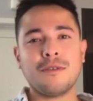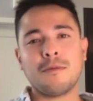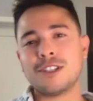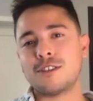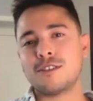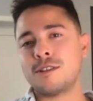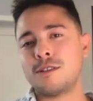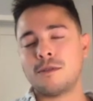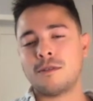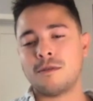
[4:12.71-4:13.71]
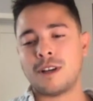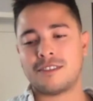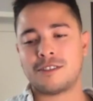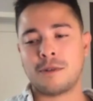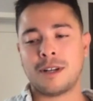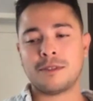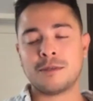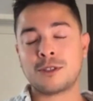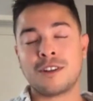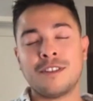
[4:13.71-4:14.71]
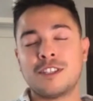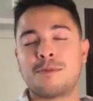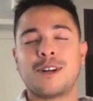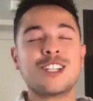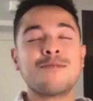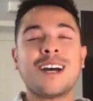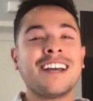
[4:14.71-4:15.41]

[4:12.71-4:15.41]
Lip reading: Was there some sort of inspiration behind